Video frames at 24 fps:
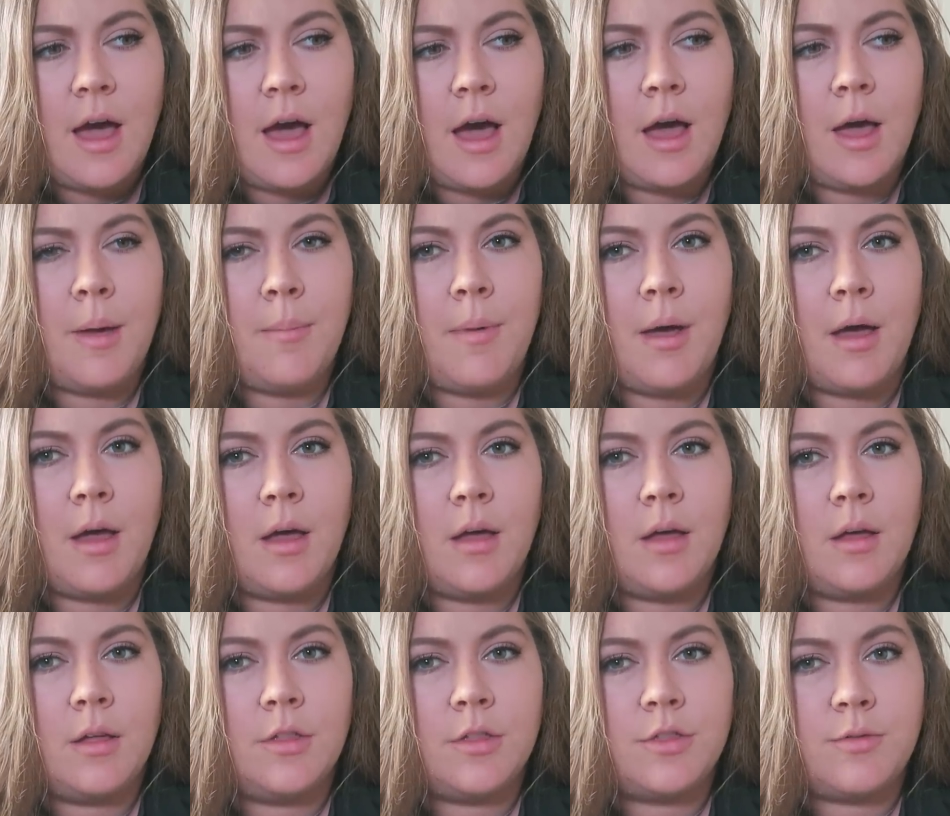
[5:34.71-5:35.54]
Um,
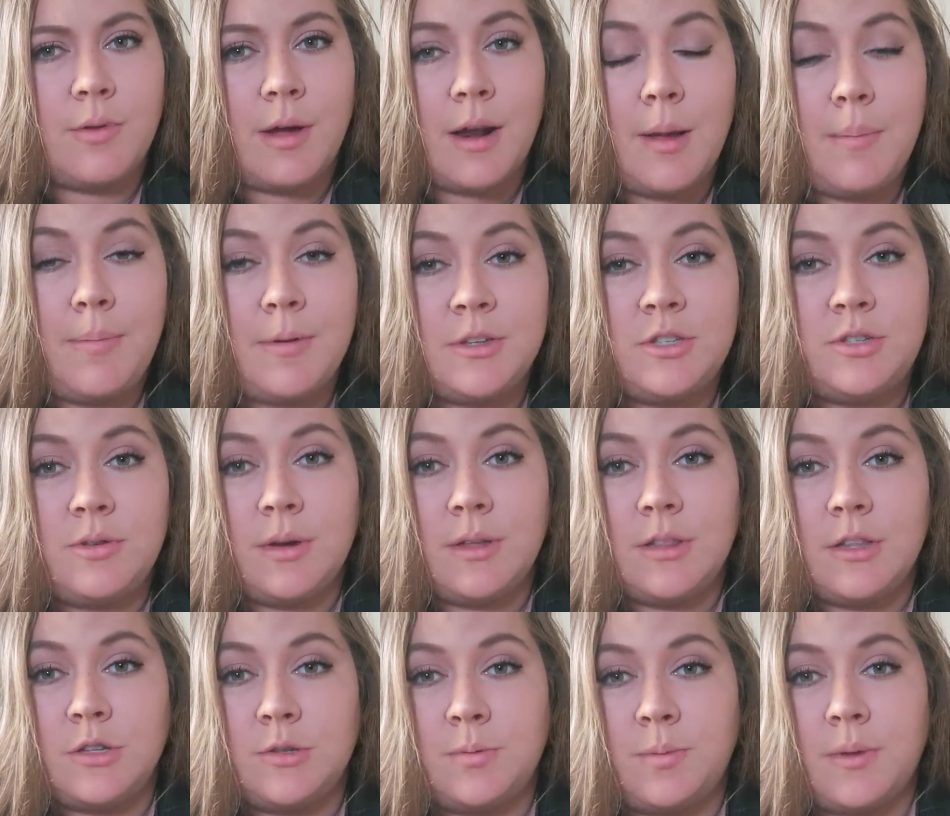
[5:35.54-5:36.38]
thredUP is
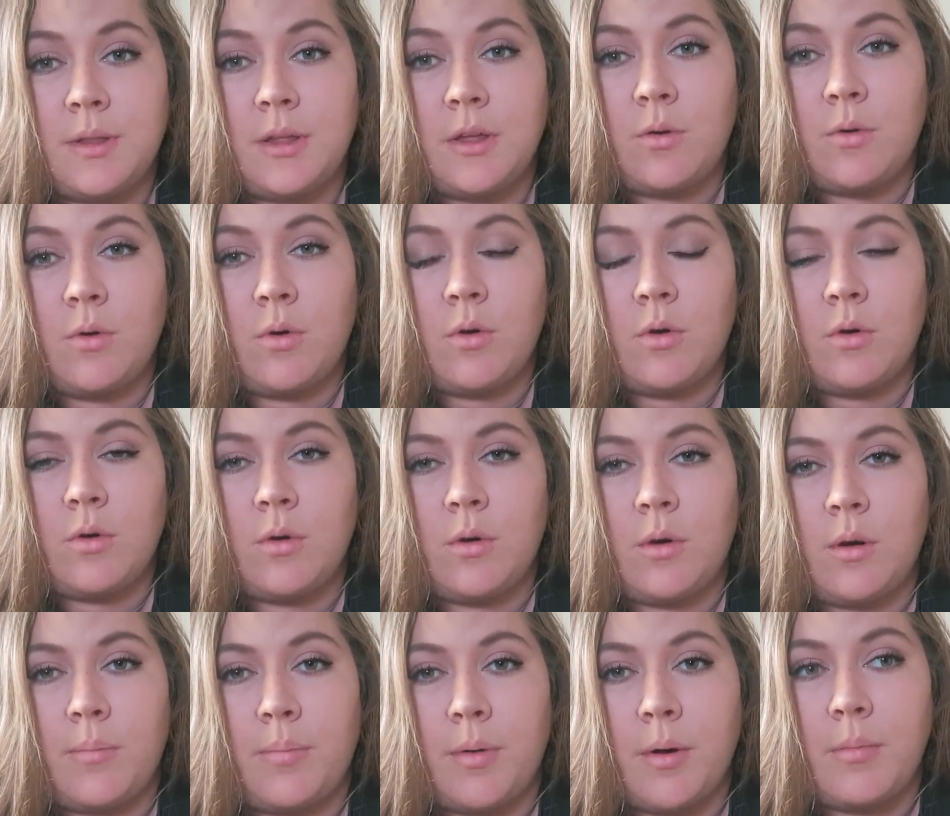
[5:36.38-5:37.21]
doing this really
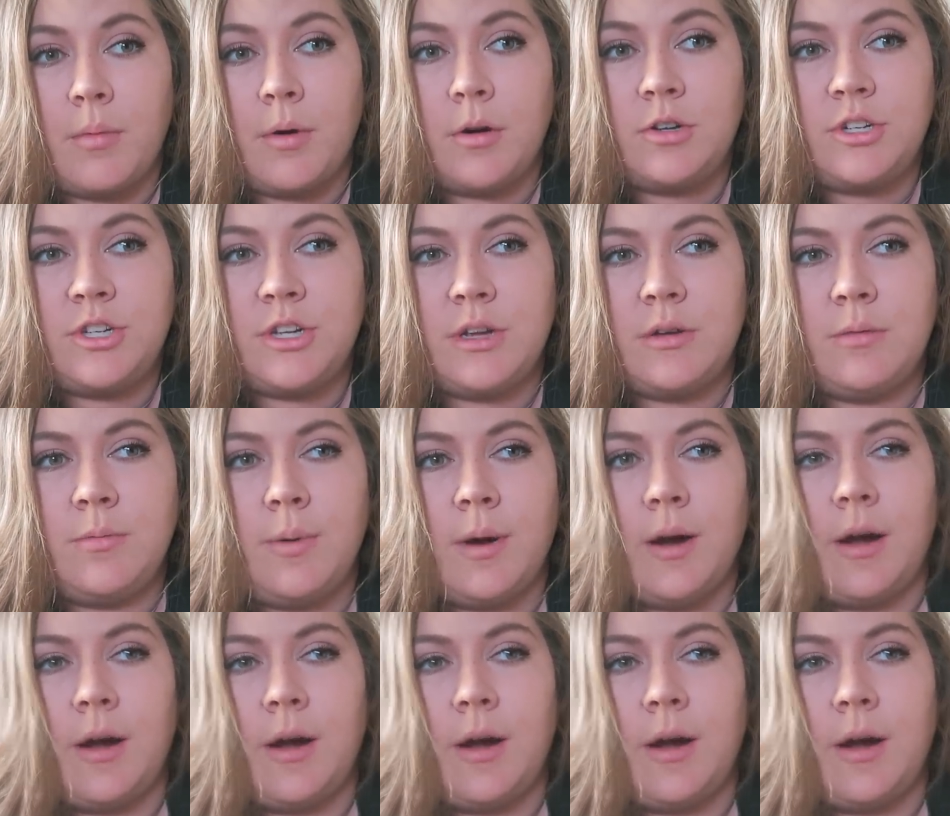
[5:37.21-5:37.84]
cool promotion